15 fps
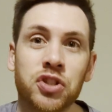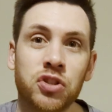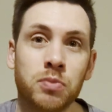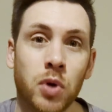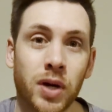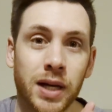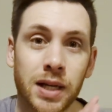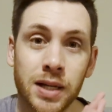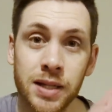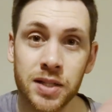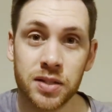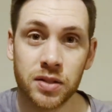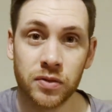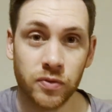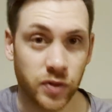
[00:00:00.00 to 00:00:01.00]
to my
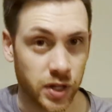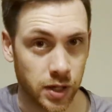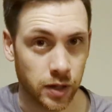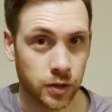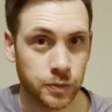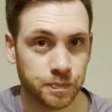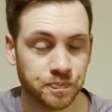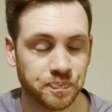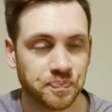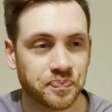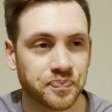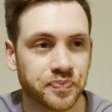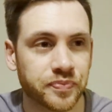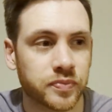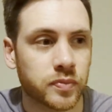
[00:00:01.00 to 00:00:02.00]
list video,
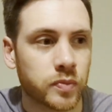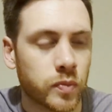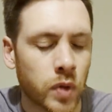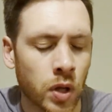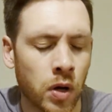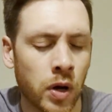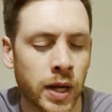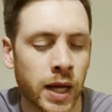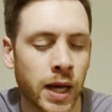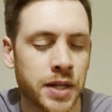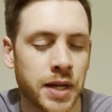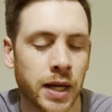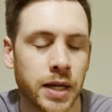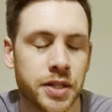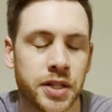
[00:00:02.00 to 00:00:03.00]
I had
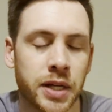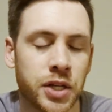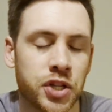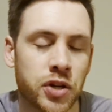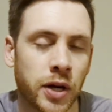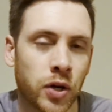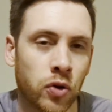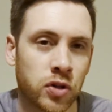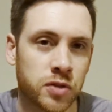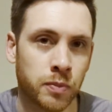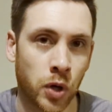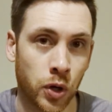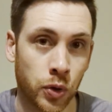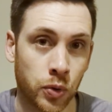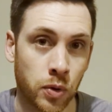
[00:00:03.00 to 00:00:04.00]
a DJI
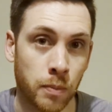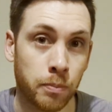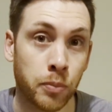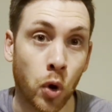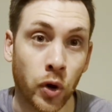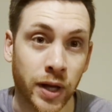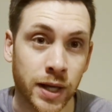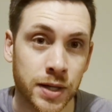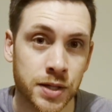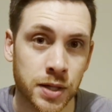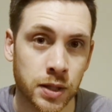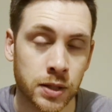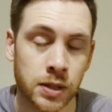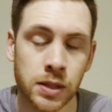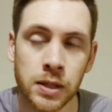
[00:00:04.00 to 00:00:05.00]
Osmo Pocket
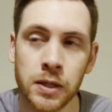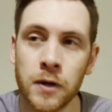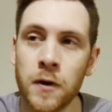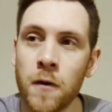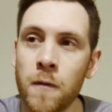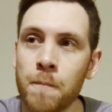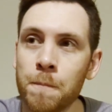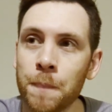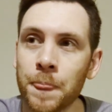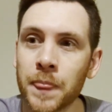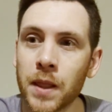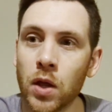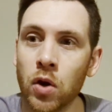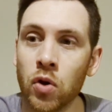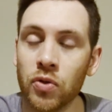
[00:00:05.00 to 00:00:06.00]

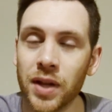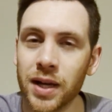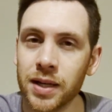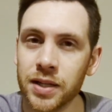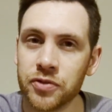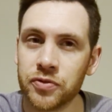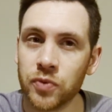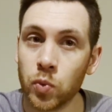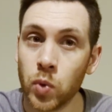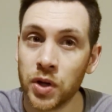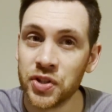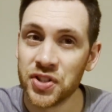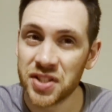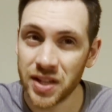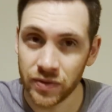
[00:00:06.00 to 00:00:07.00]
on that list for
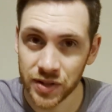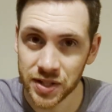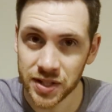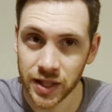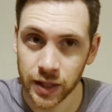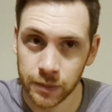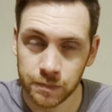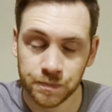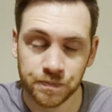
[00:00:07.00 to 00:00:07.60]
$170.